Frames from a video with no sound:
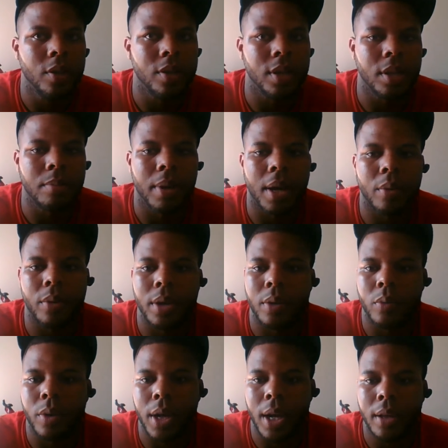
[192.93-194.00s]
you see, man,
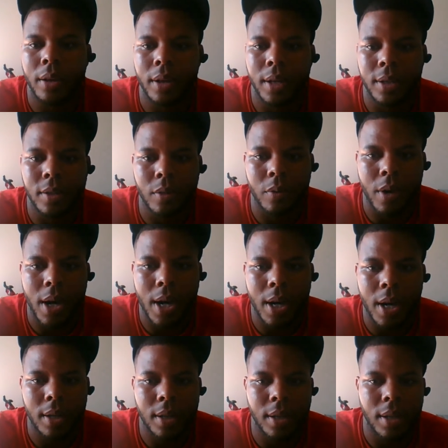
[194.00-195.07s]
when Ekeler gets the
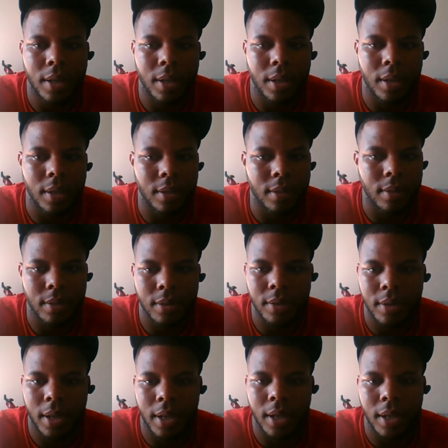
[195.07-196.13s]
rock, he
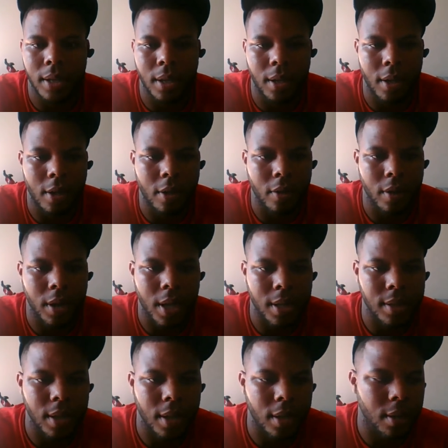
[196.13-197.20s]
can go. He
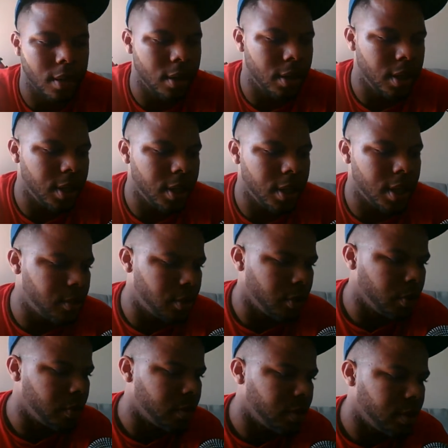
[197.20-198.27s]
has
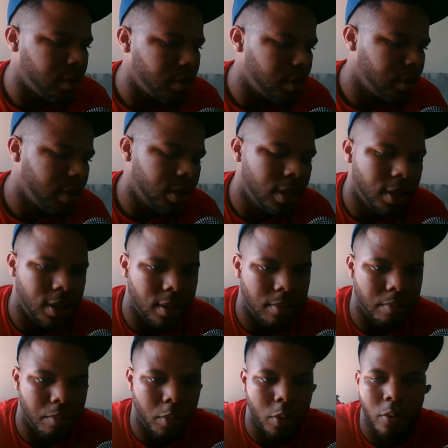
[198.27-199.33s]
juice. He
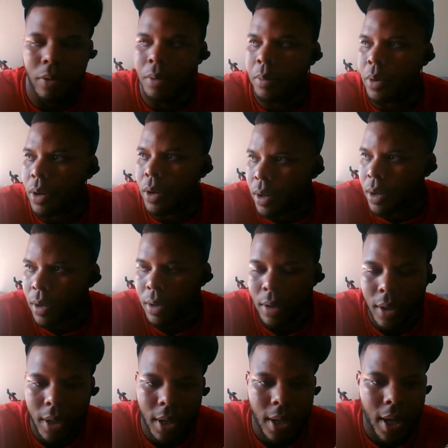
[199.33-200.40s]
can move the
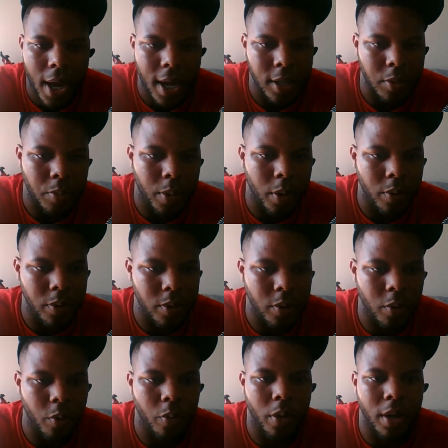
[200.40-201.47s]
ball as opposed
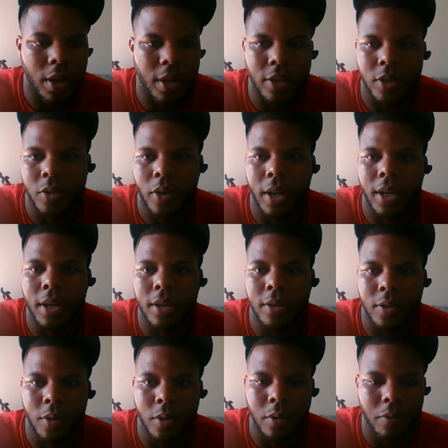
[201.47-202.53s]
to running straight
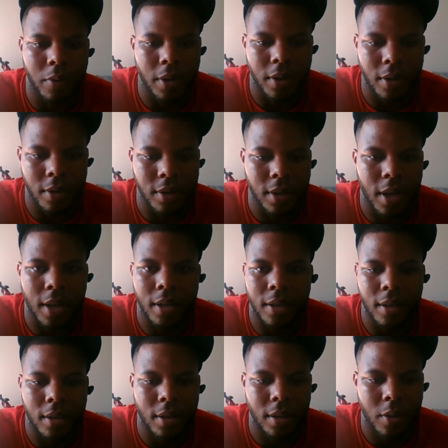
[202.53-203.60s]
into defenders
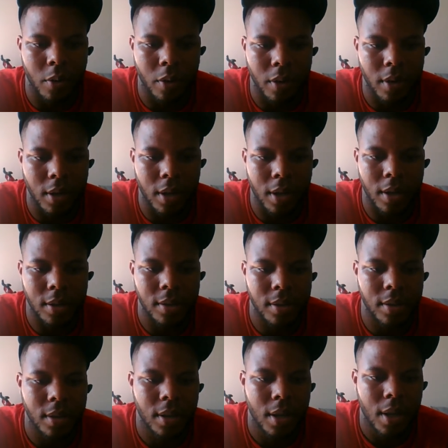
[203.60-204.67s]
like Gordon
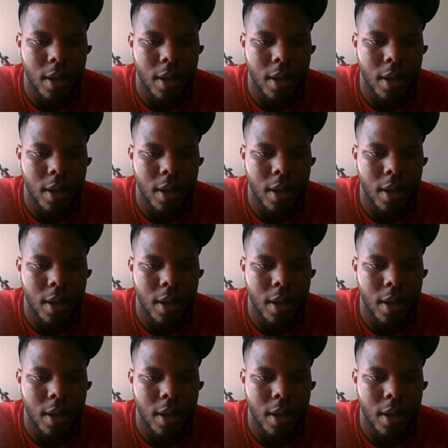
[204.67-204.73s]
does.